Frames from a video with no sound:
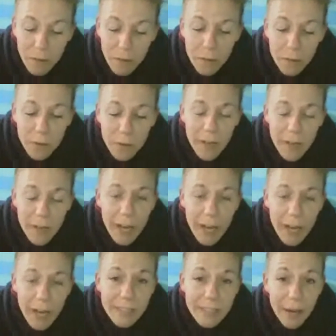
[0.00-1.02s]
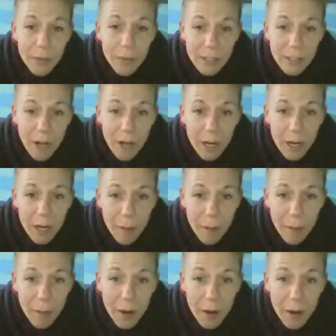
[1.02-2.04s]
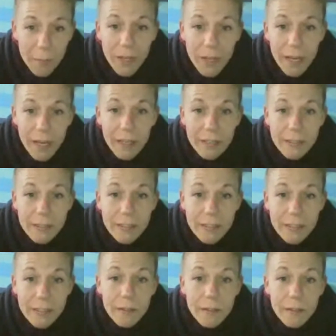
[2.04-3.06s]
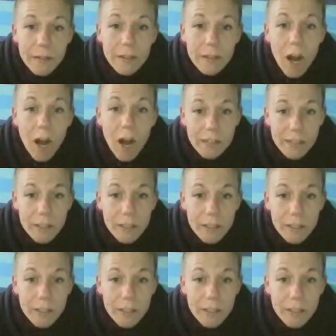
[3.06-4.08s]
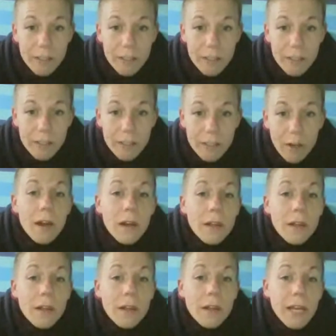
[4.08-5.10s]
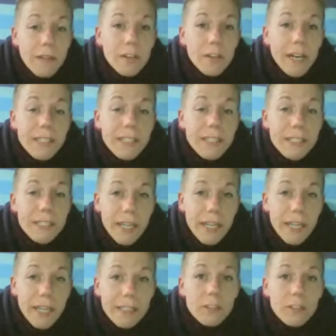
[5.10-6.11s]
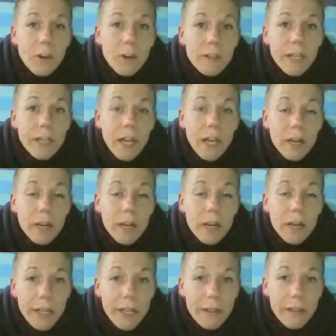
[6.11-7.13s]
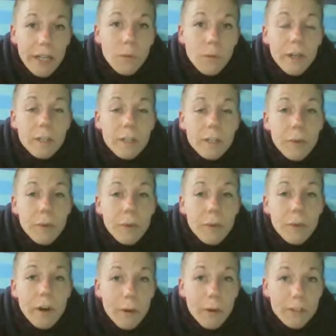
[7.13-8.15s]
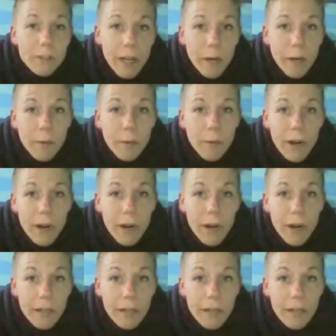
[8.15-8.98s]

So the next thing that I want to talk about is the toxins in our products. In the United States, it is currently unregulated what is put in our